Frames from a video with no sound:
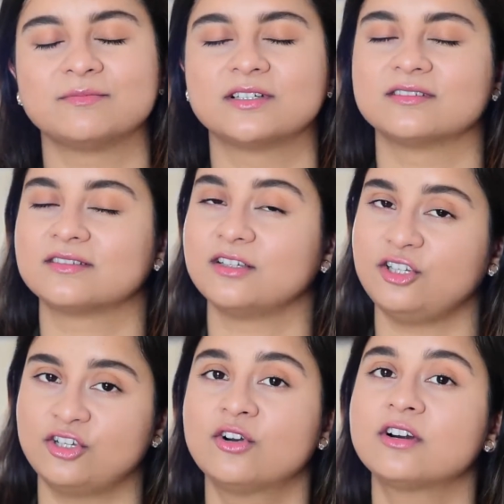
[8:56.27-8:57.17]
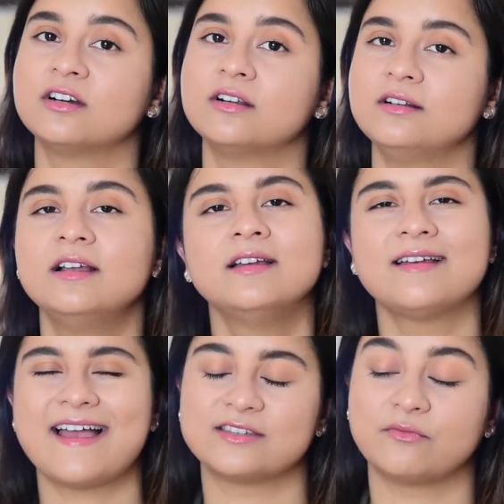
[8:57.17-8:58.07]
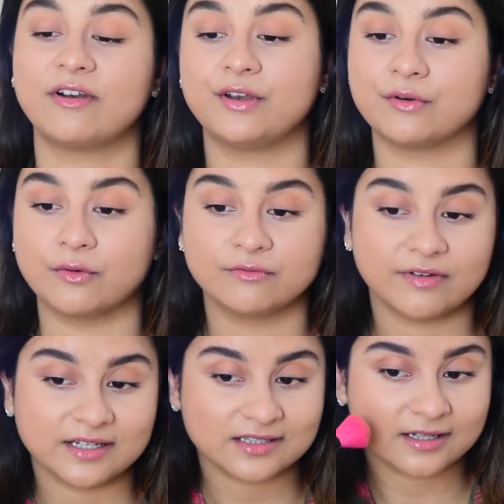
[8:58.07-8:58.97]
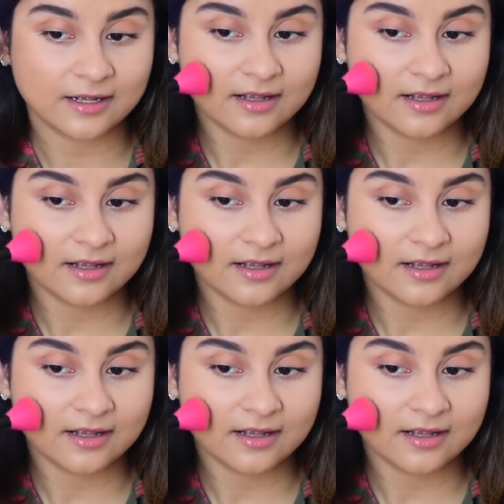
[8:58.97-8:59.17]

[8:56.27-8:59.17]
because your girl has a very round face.